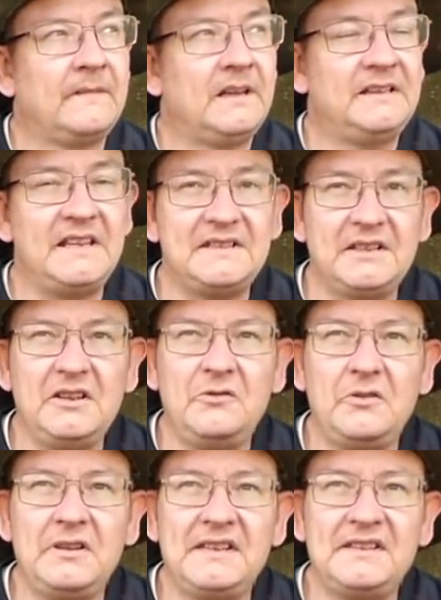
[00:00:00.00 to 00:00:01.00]
there's
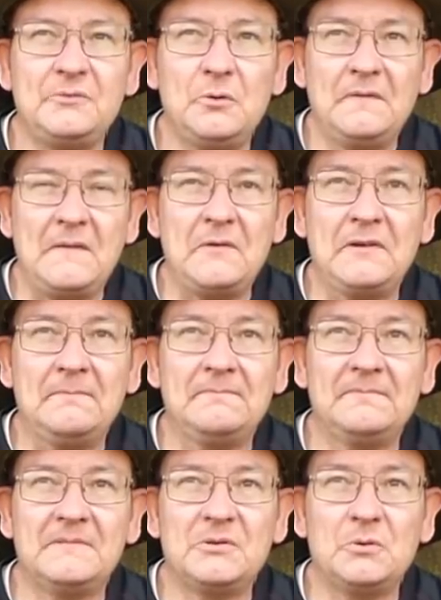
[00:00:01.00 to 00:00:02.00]
there's sort of other
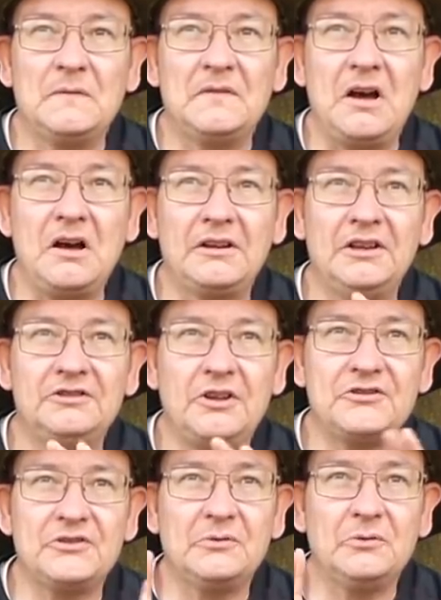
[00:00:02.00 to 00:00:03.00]
sort of
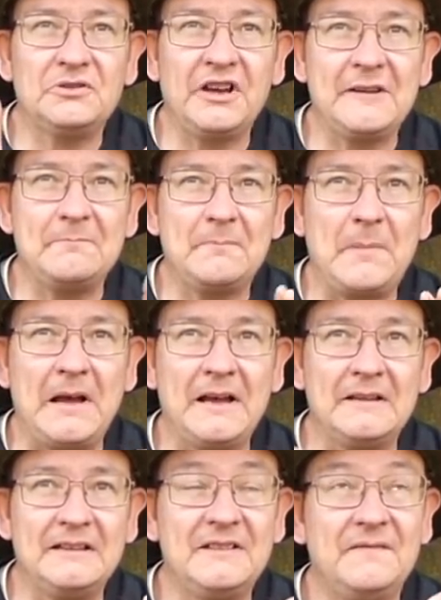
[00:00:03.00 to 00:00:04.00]
archaeological type
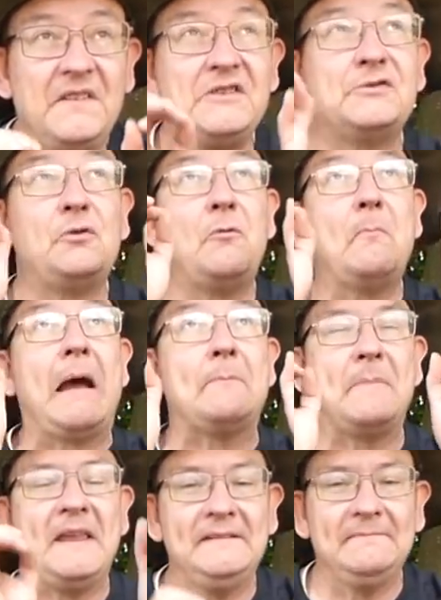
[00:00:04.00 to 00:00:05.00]
visual
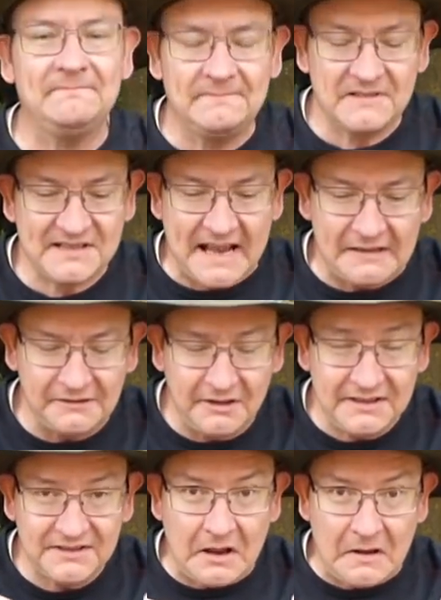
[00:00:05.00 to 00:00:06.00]
mapping
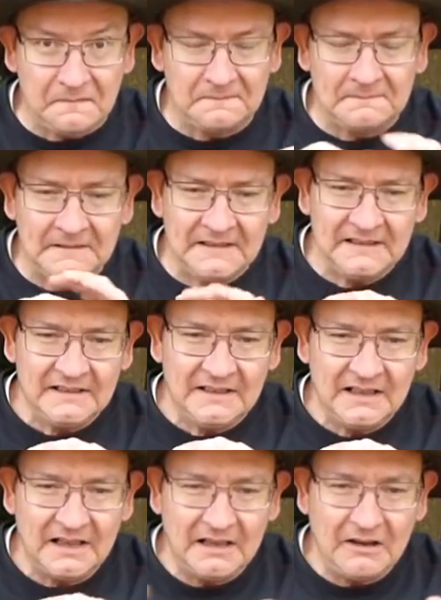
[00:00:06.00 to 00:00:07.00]
satellite stuff
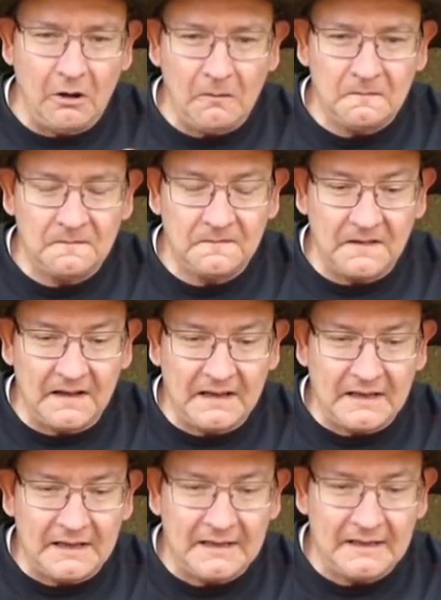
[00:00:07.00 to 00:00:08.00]
of
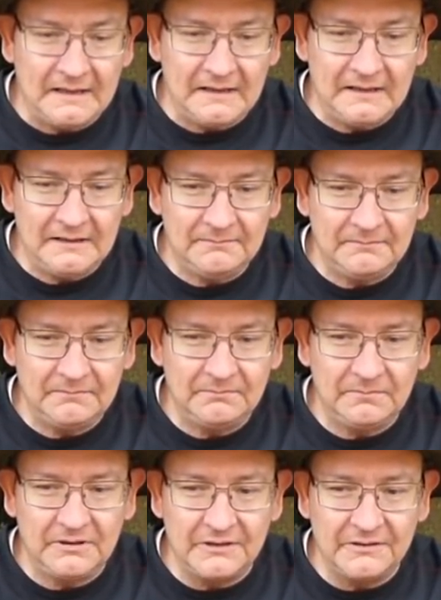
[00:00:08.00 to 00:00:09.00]

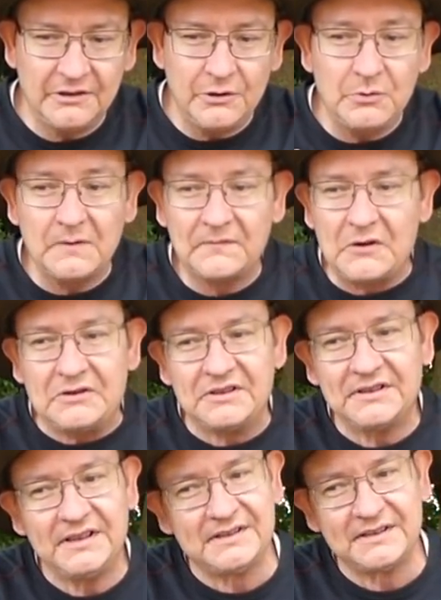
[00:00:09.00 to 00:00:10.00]
that
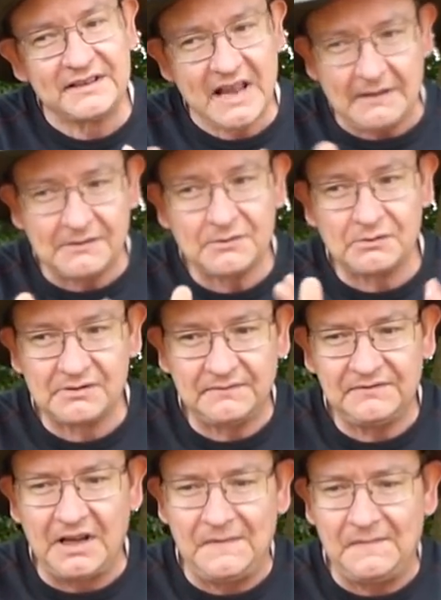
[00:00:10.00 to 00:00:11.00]
universities and councils
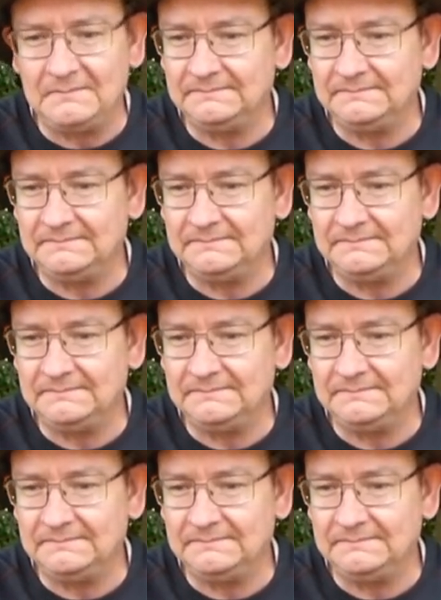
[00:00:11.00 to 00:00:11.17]
have done,